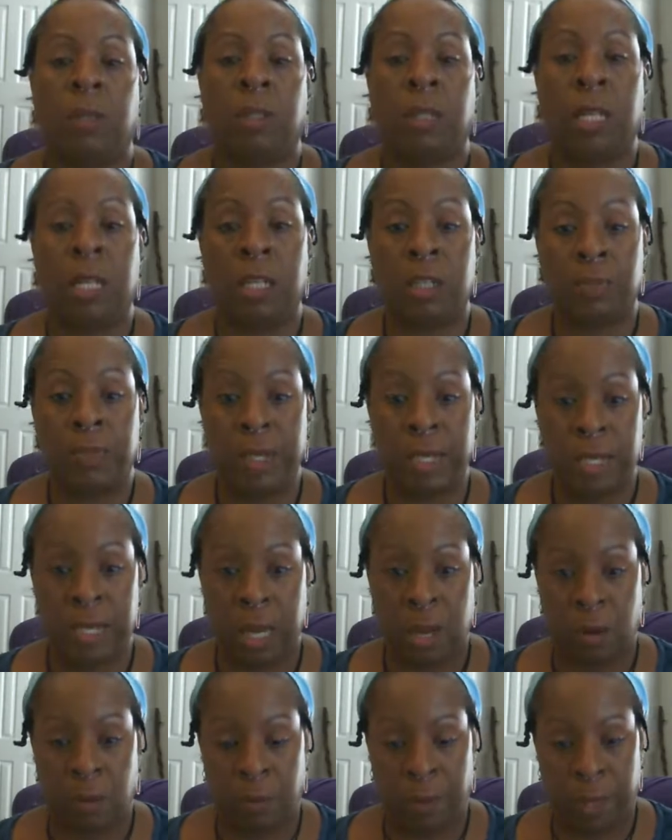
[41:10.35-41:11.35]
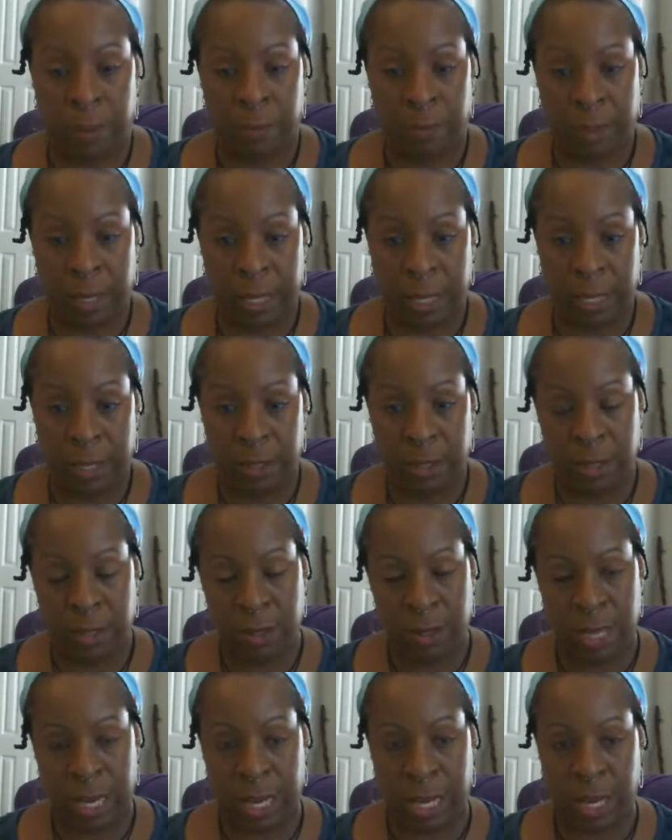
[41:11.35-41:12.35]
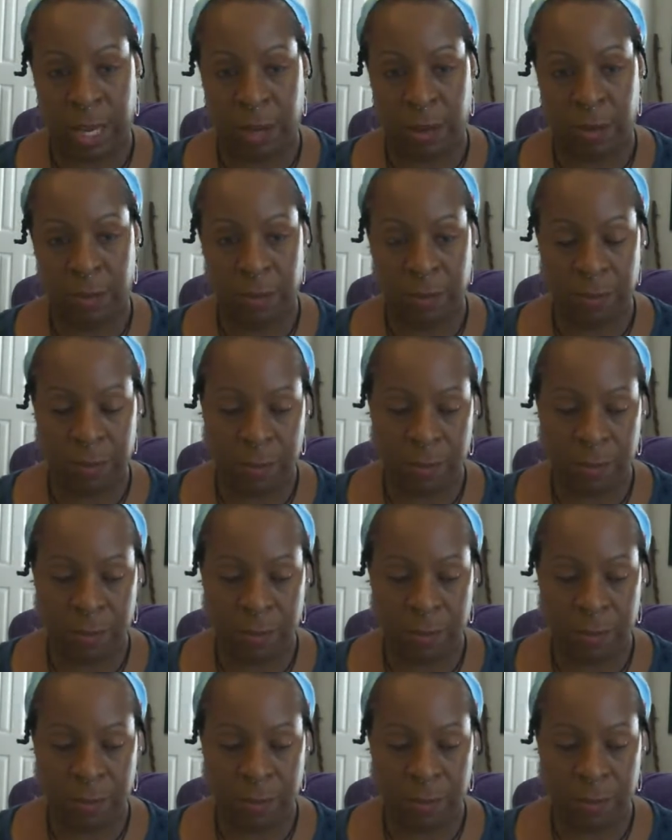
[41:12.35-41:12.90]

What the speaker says: need to be dealt with, please. Thank you.